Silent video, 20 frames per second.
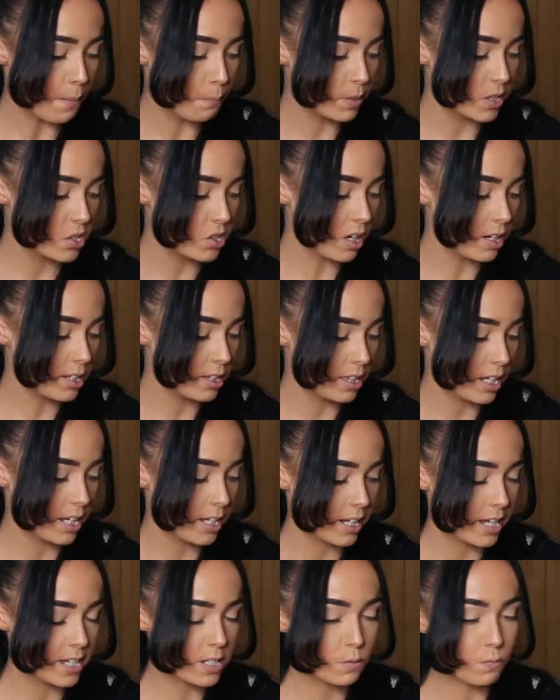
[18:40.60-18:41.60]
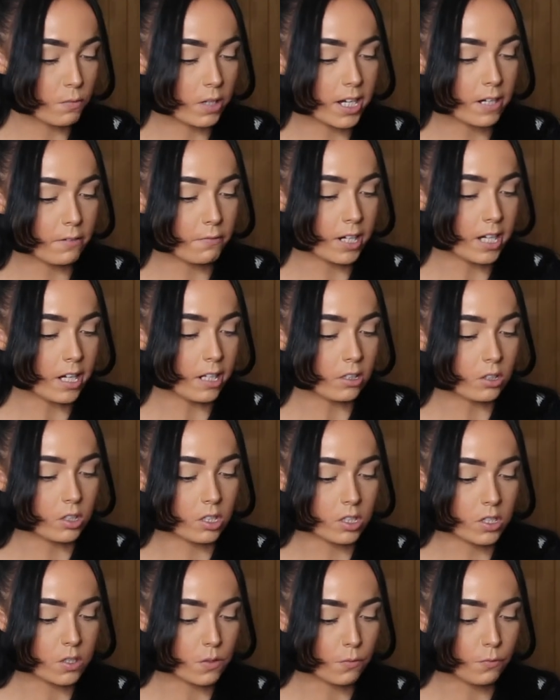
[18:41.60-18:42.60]
which I think is really, really
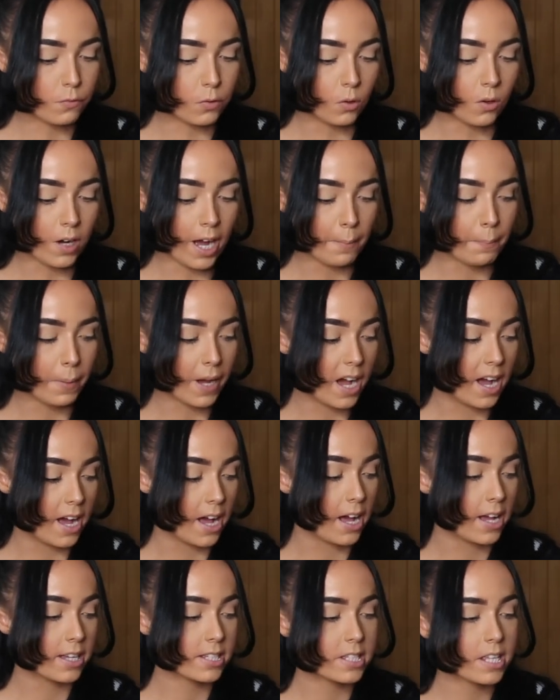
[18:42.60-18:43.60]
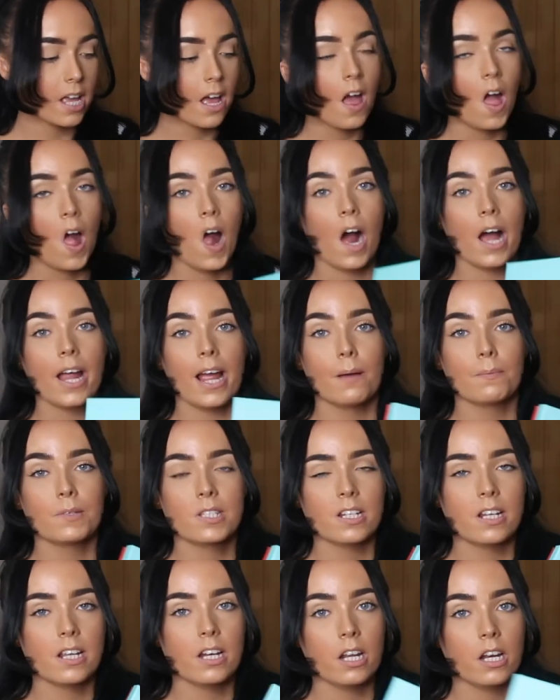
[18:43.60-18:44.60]
good for a purse. I
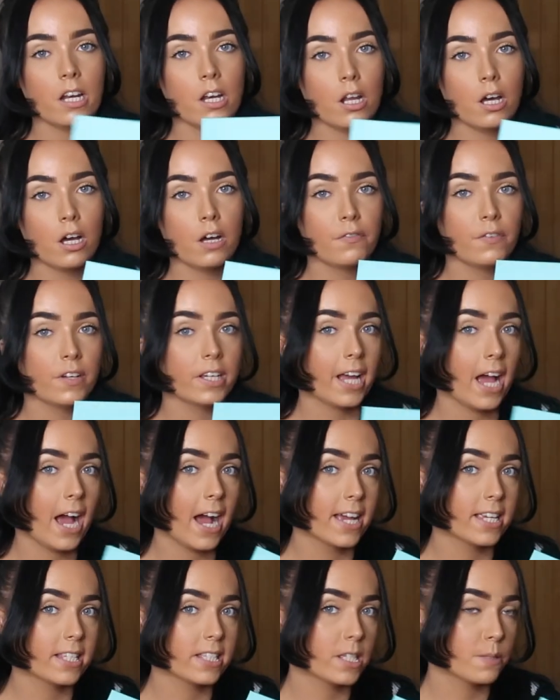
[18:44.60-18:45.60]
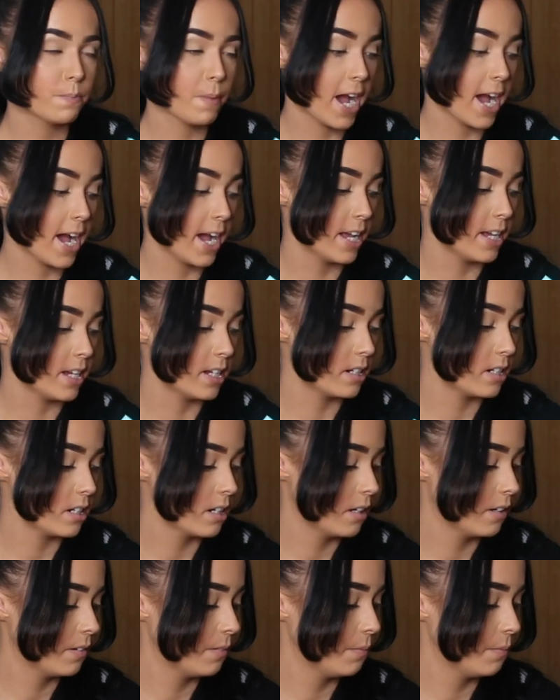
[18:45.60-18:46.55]
absolutely love Kate Spade.